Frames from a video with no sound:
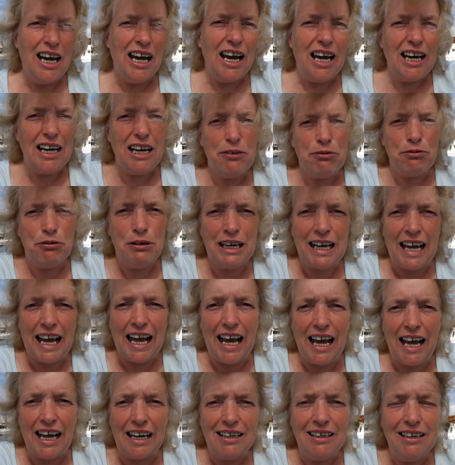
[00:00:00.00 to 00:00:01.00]
And if we
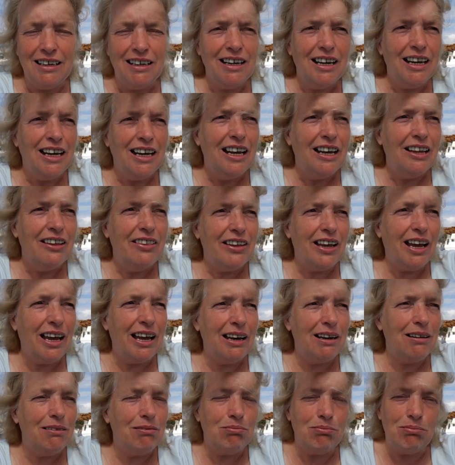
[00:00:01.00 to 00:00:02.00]
can,
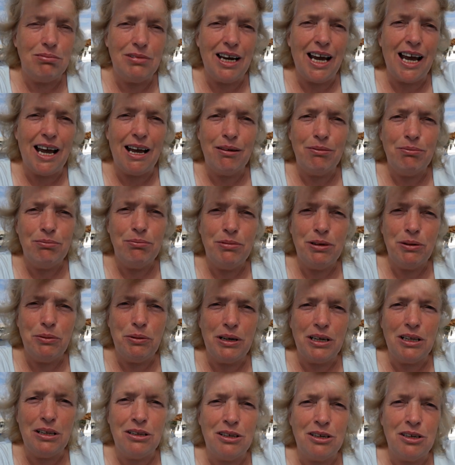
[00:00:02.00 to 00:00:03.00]
then yeah, we
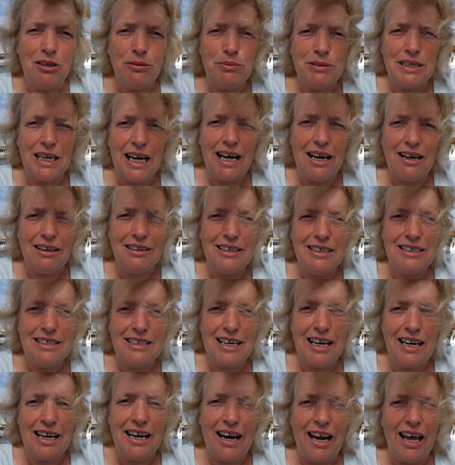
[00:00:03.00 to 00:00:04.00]
will come down and
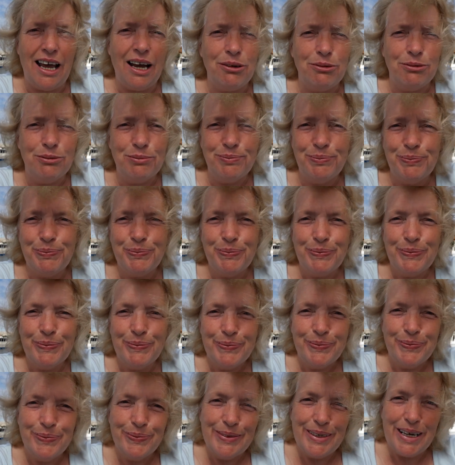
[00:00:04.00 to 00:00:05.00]
say hello.
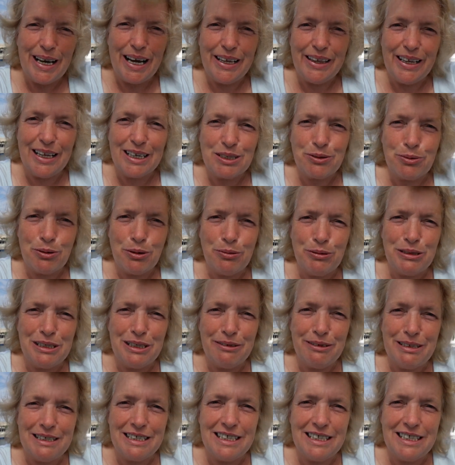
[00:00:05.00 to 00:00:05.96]
And that's what we're doing